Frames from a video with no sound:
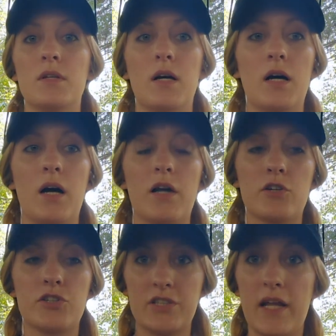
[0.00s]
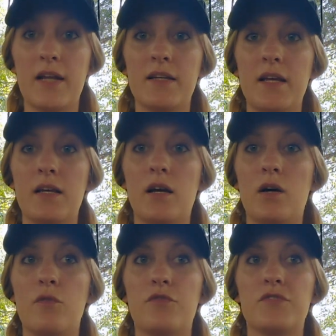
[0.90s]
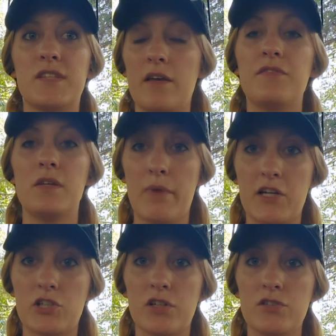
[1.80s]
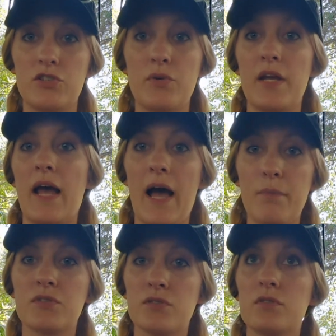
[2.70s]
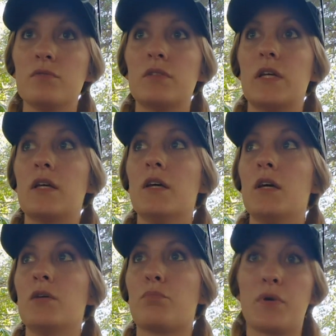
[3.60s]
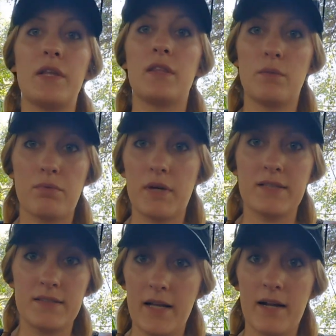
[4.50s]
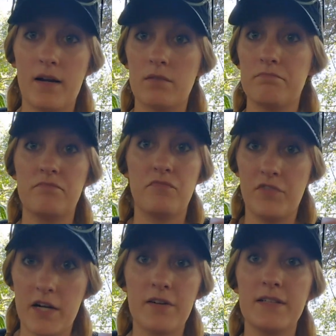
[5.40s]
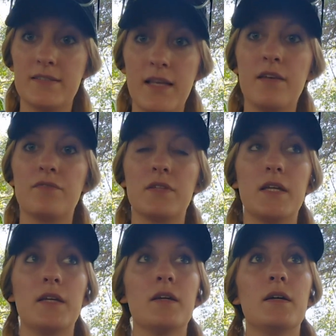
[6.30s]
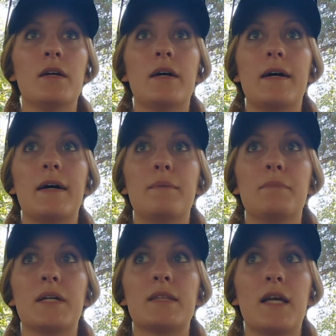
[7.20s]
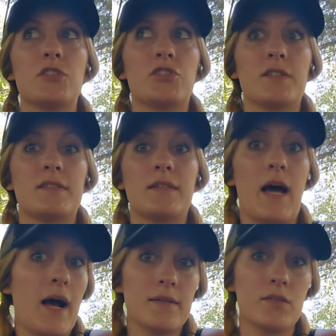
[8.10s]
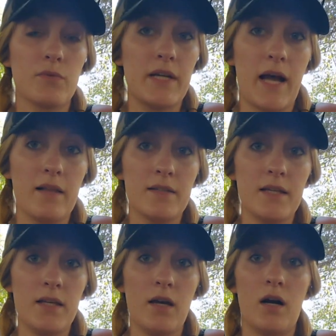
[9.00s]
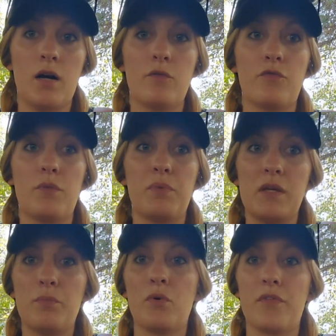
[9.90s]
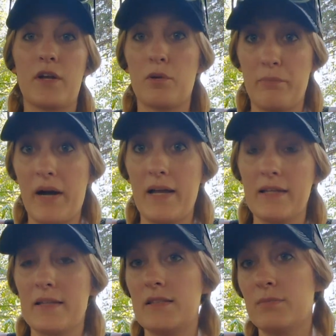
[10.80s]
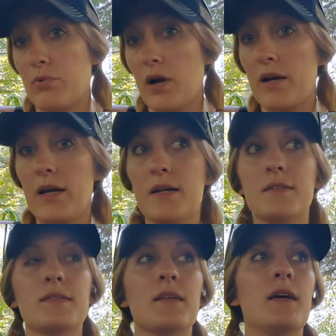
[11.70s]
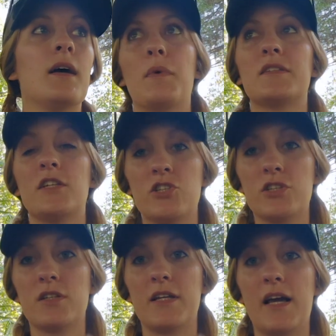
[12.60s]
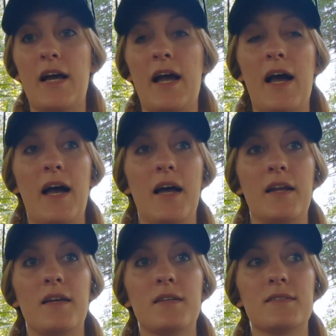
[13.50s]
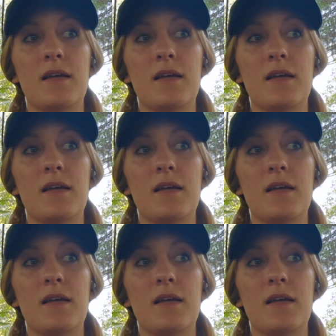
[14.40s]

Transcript: understanding of safety measures, you can absolutely breathe compressed air very safely. But that's just not the reality of the people that are buying these products. Additionally, I had